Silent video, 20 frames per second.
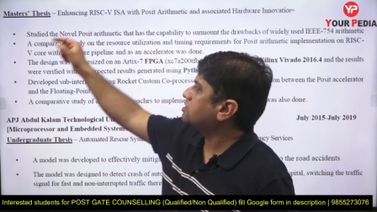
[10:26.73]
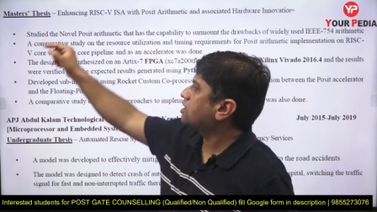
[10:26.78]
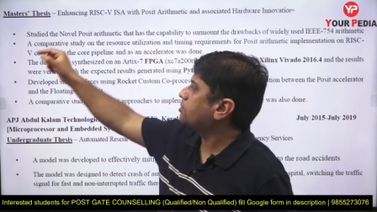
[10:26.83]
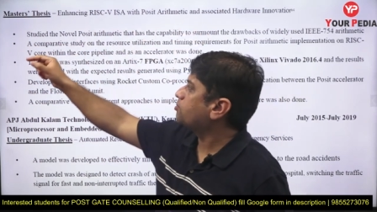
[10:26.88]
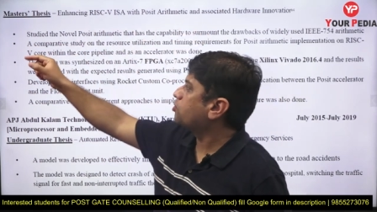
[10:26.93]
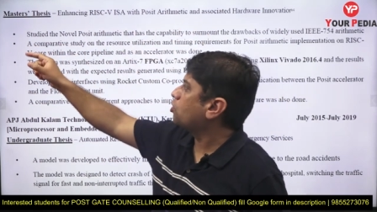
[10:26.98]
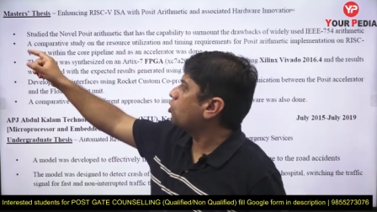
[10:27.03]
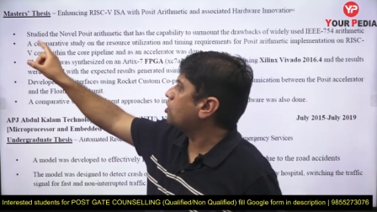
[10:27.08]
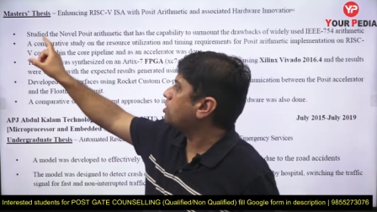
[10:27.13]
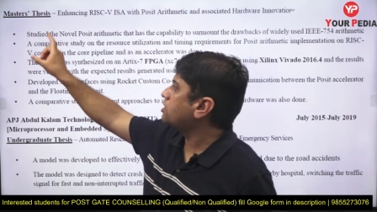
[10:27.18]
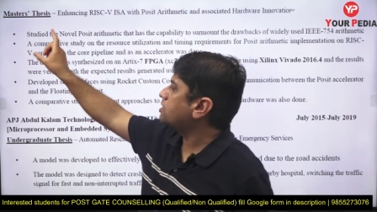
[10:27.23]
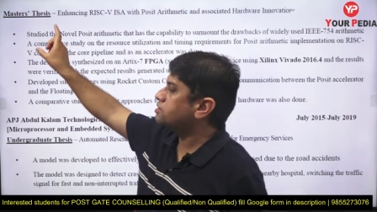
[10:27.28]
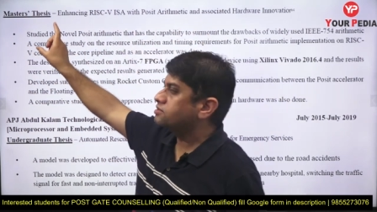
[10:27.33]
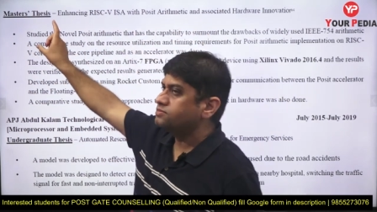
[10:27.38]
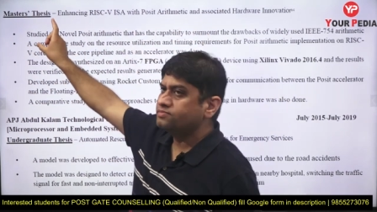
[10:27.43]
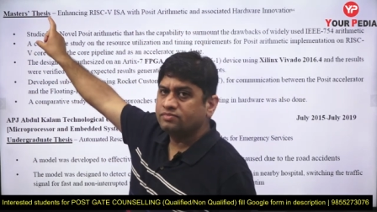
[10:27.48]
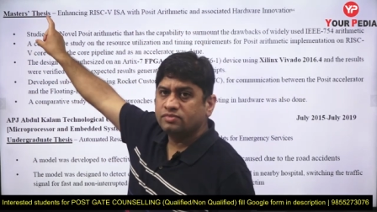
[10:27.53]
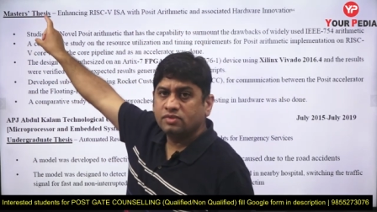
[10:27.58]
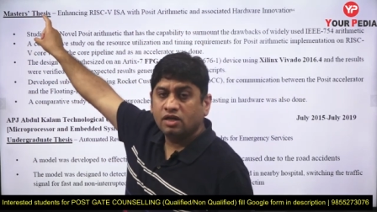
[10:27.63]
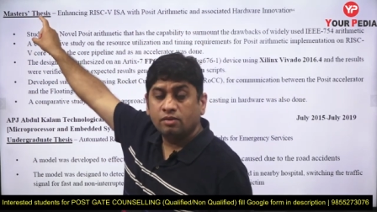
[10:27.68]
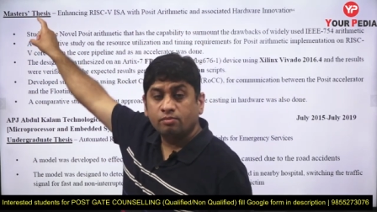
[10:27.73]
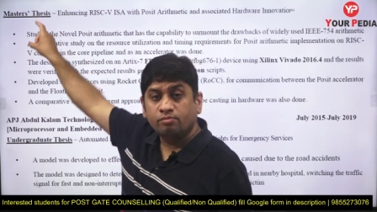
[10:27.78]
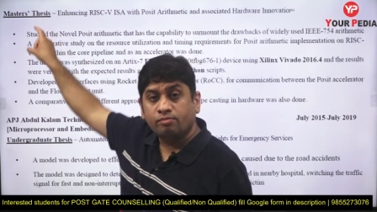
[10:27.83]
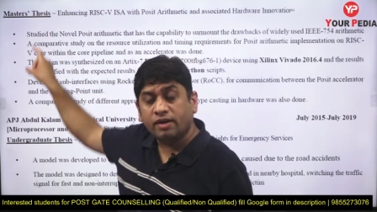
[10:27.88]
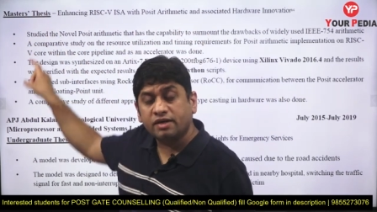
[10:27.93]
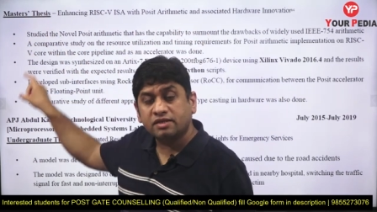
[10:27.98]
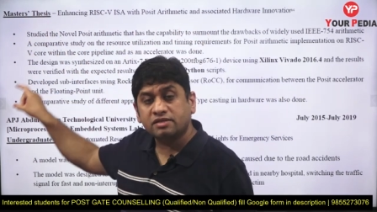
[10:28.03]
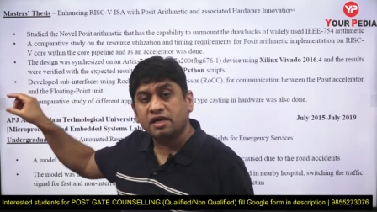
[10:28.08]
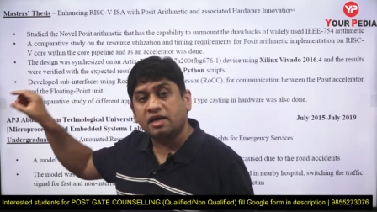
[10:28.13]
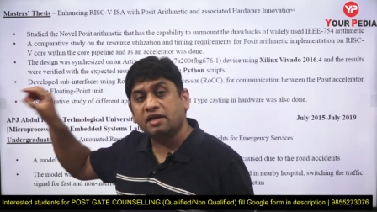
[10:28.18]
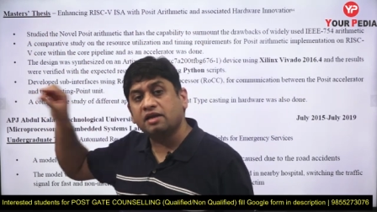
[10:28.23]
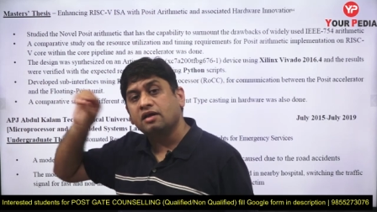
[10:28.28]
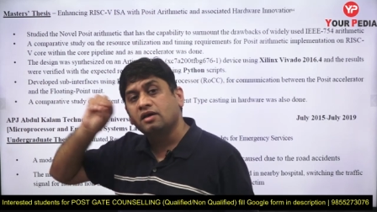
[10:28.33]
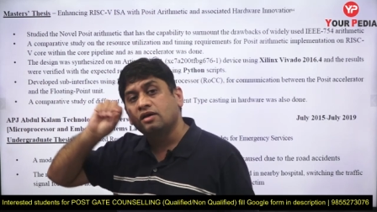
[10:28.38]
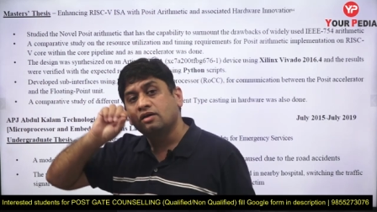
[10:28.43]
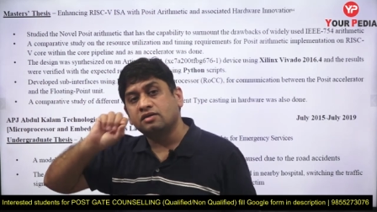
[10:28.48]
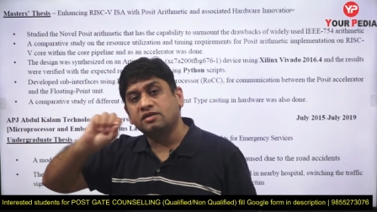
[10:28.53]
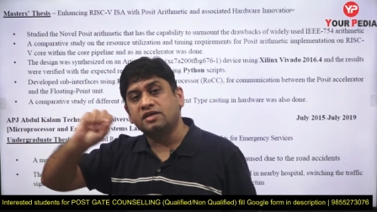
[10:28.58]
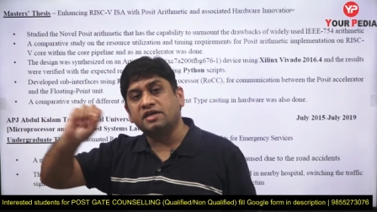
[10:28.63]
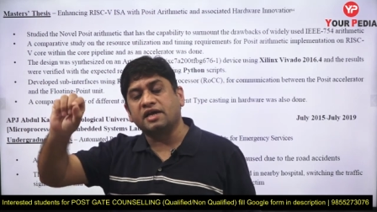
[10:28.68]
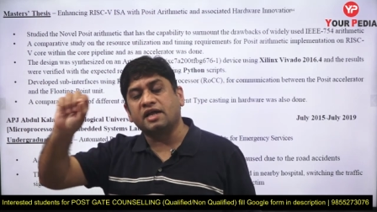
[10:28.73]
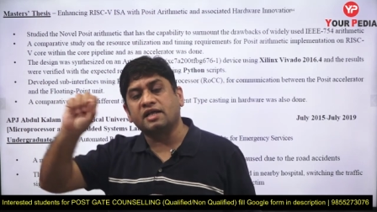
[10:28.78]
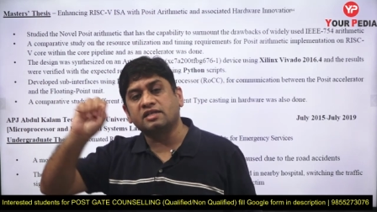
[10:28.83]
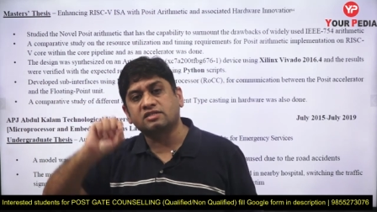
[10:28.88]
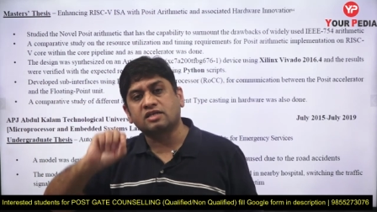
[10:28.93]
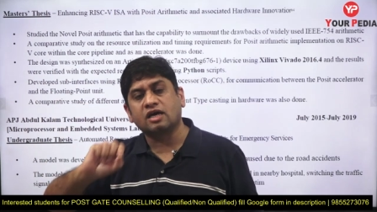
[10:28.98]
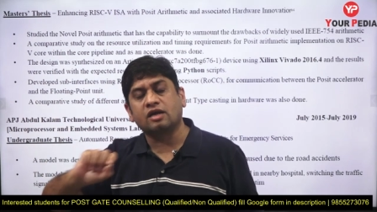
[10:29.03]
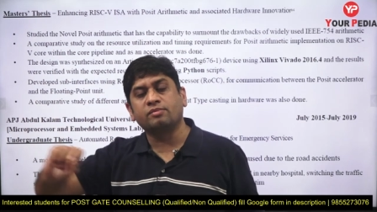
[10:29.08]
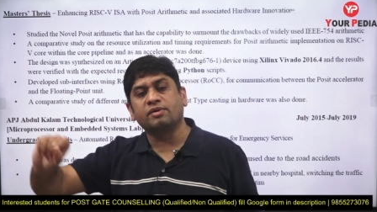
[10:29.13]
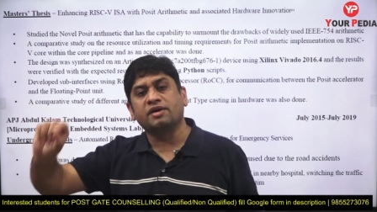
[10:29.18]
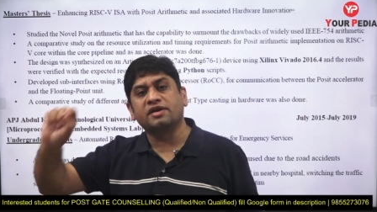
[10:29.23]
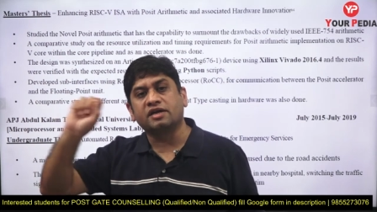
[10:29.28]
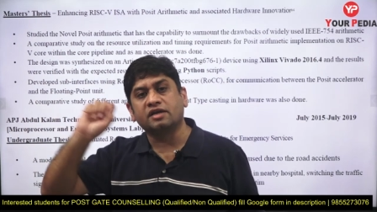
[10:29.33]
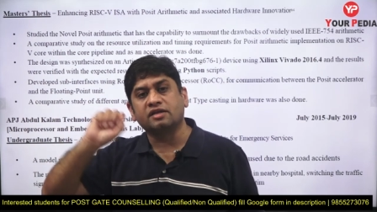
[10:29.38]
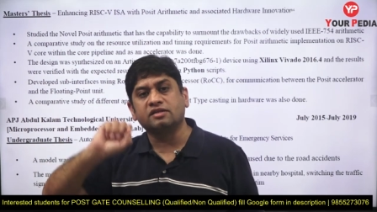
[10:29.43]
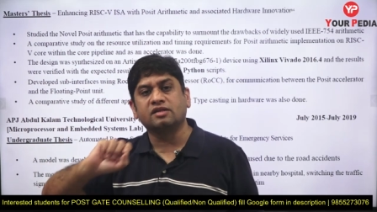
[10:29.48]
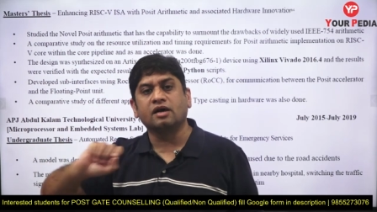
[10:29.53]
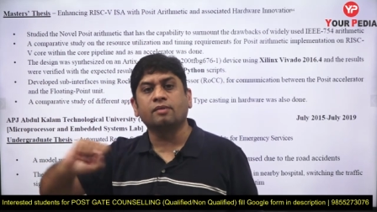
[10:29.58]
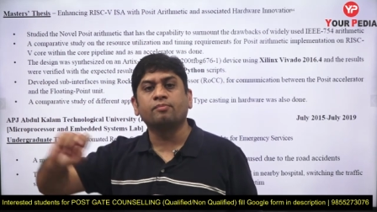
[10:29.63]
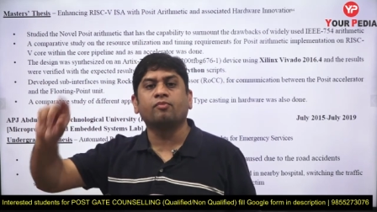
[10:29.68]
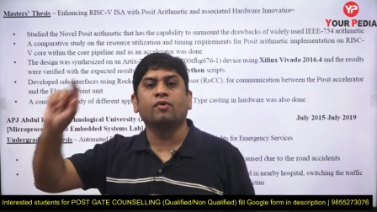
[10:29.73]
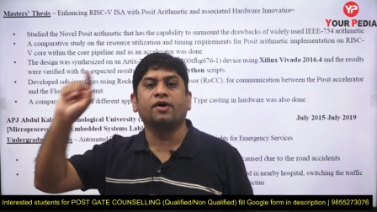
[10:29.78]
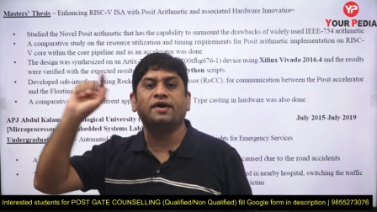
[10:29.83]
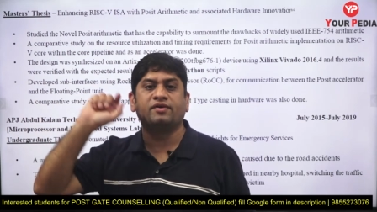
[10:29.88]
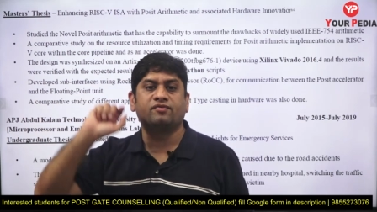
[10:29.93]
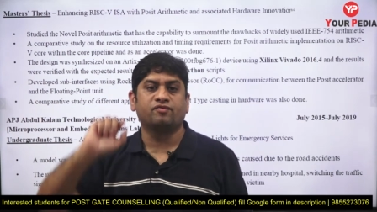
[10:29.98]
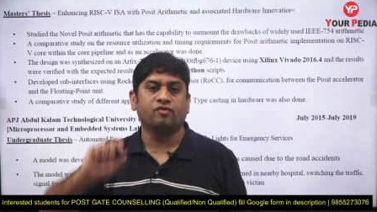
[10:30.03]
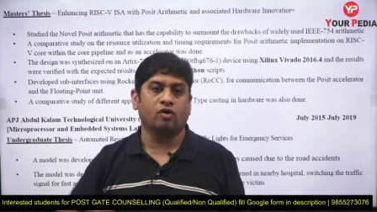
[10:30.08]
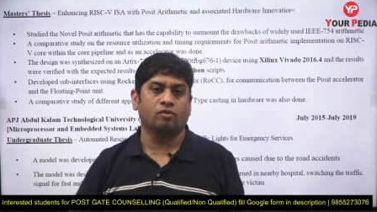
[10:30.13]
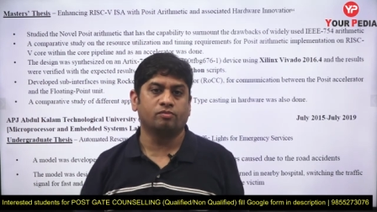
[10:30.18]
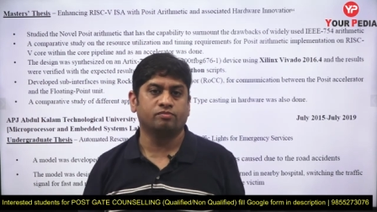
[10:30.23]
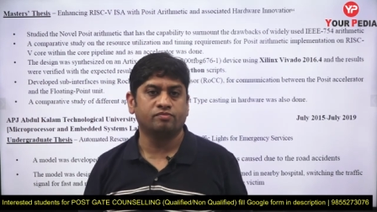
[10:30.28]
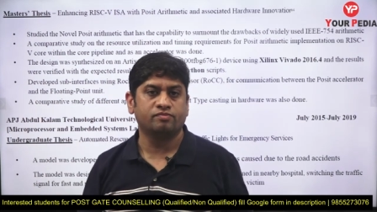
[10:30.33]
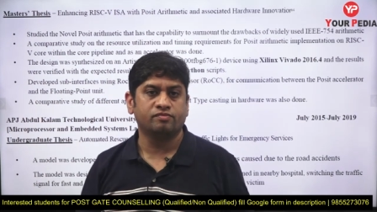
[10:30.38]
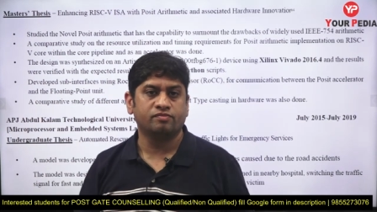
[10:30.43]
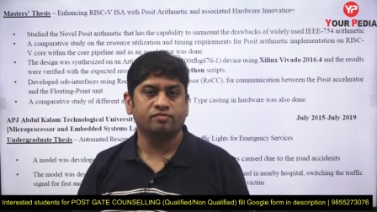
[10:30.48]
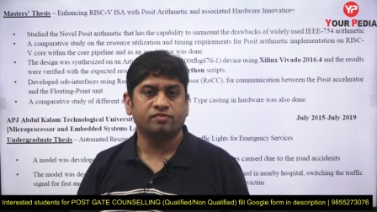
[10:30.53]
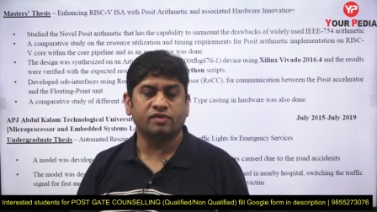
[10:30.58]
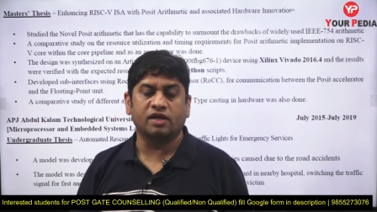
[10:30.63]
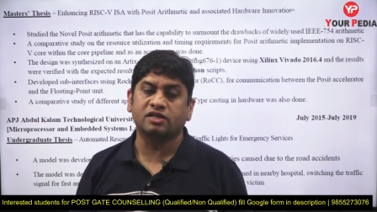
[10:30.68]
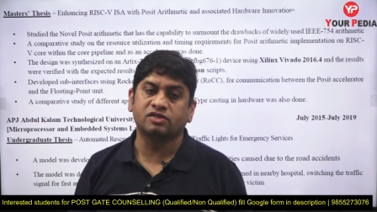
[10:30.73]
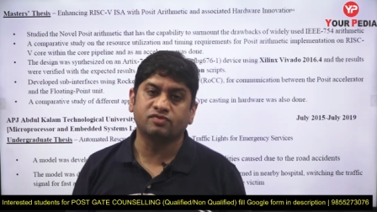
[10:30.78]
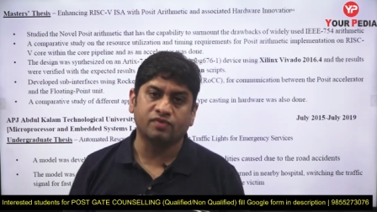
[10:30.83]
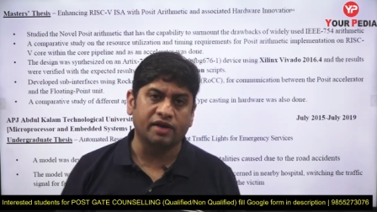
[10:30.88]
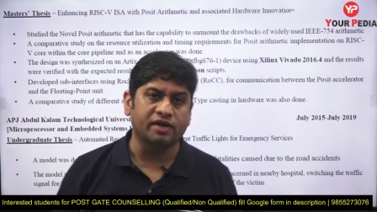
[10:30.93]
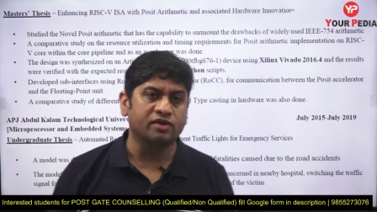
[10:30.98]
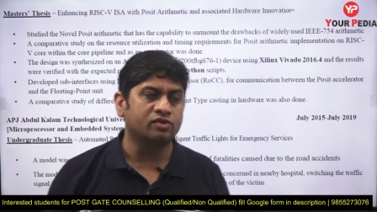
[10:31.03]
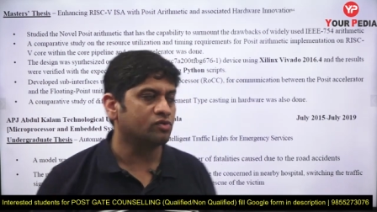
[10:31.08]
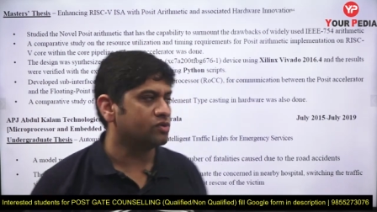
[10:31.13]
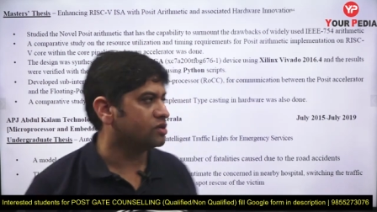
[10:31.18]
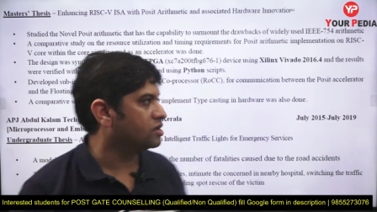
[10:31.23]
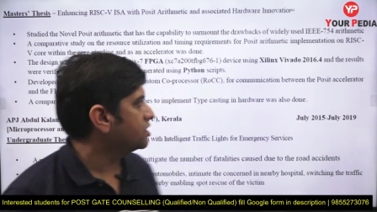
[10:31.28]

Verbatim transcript: the bold, but then details can be written in the point form. That is very good.